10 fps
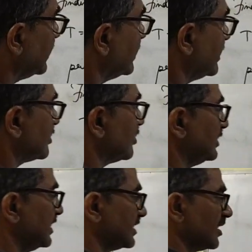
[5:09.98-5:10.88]
So
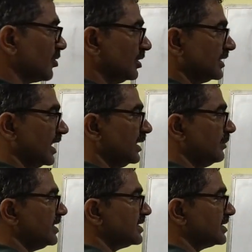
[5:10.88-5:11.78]
these are all the
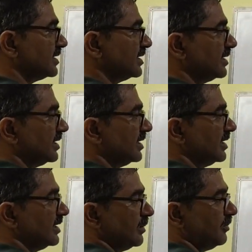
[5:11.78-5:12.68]
elements
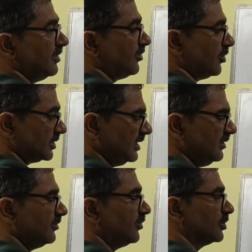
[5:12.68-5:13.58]
before the
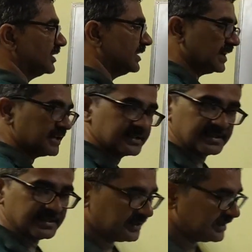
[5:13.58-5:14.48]
fourth index.